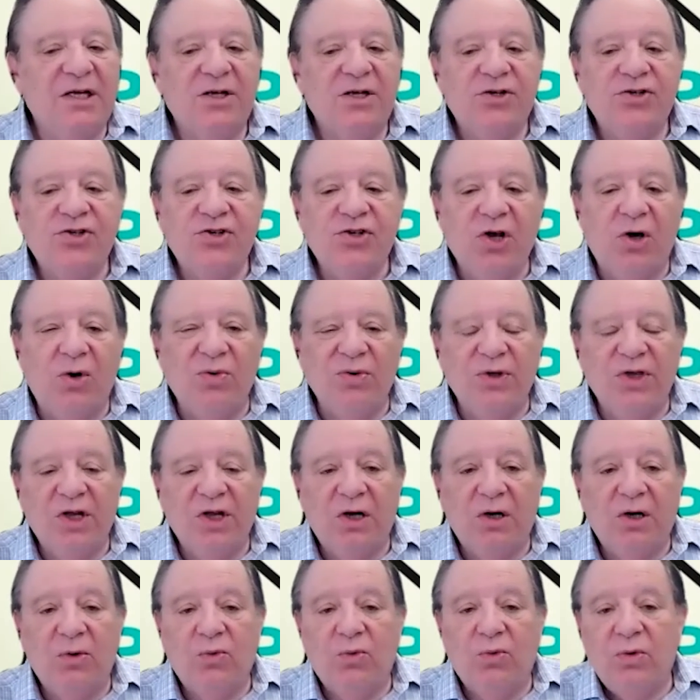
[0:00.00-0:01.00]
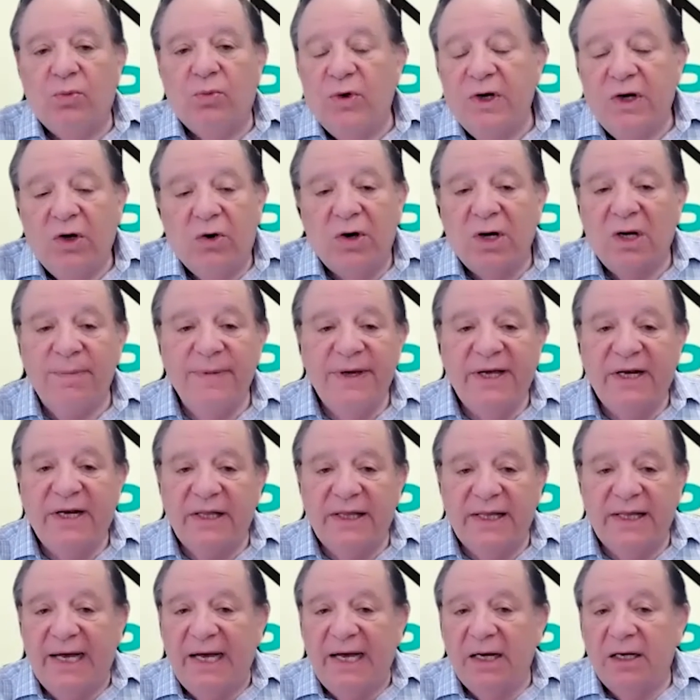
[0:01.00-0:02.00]
so, we
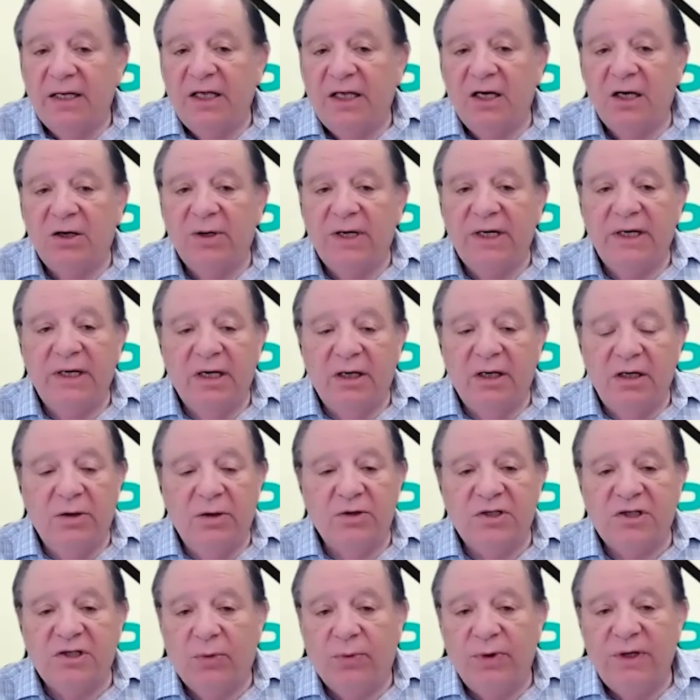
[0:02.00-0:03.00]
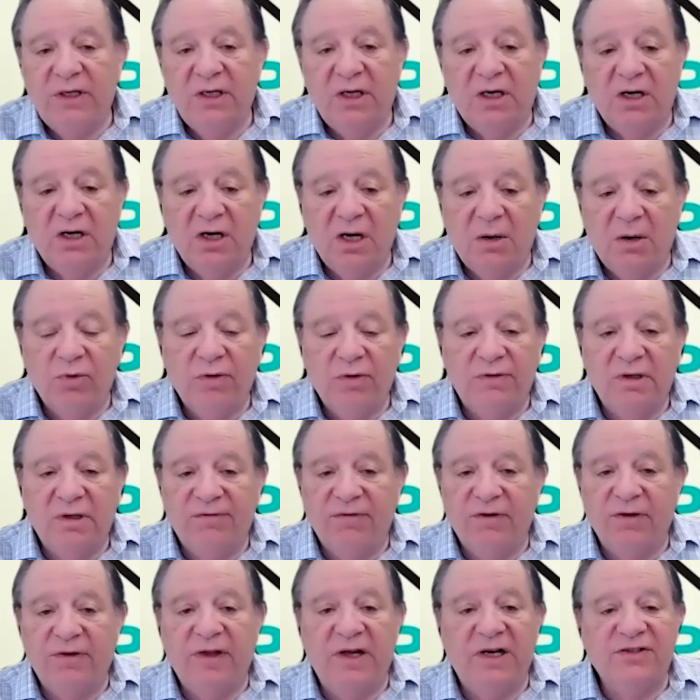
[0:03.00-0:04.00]
automated that, and so we did a number of
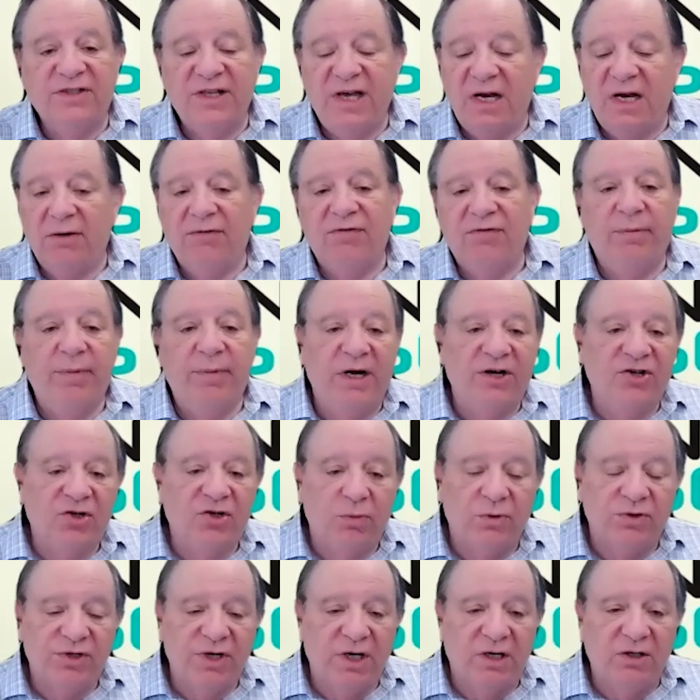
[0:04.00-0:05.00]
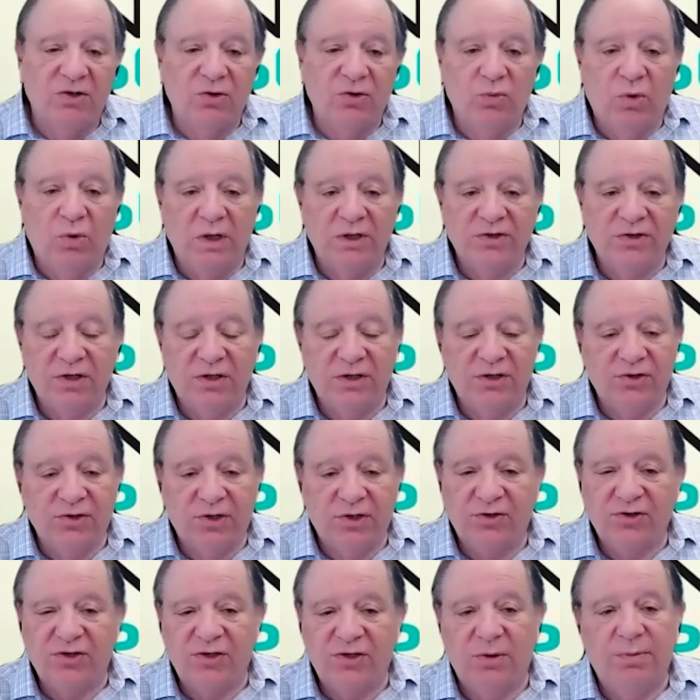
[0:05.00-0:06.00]
different things. That information was entered once in the
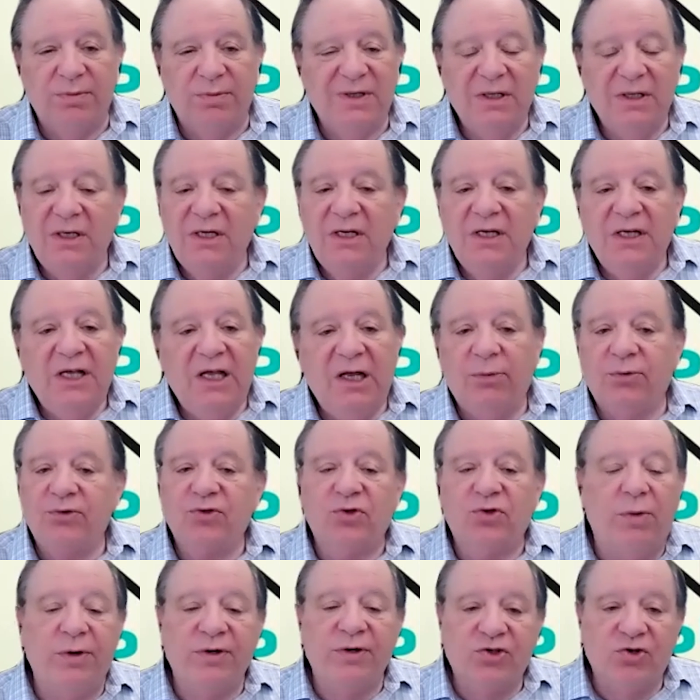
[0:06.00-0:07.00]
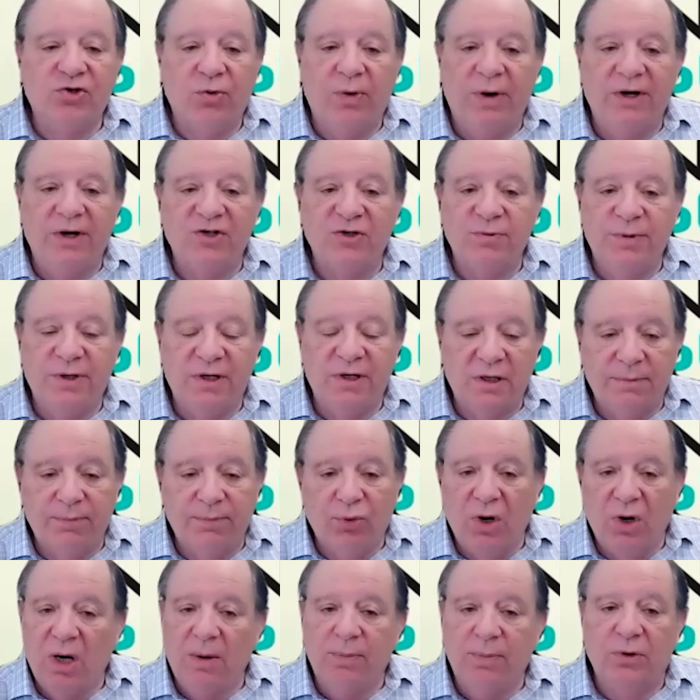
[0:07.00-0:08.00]
system. It was always transmitted
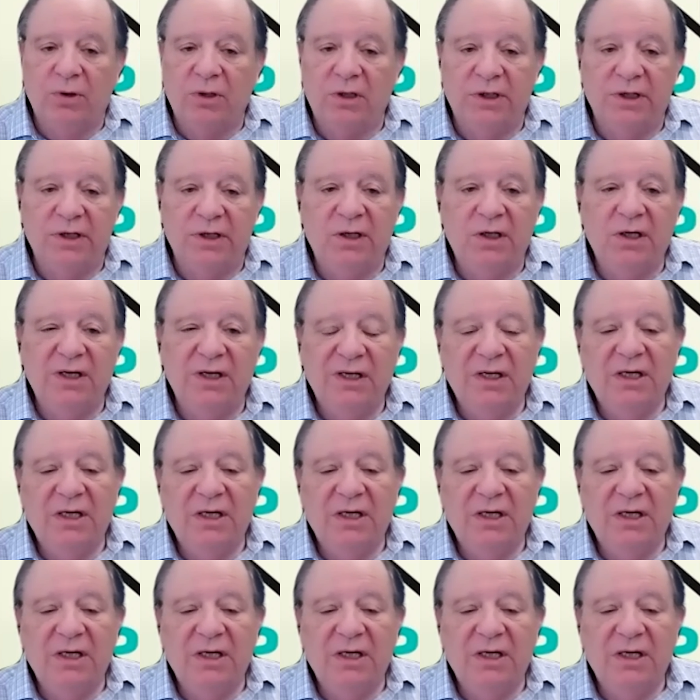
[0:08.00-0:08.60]
properly.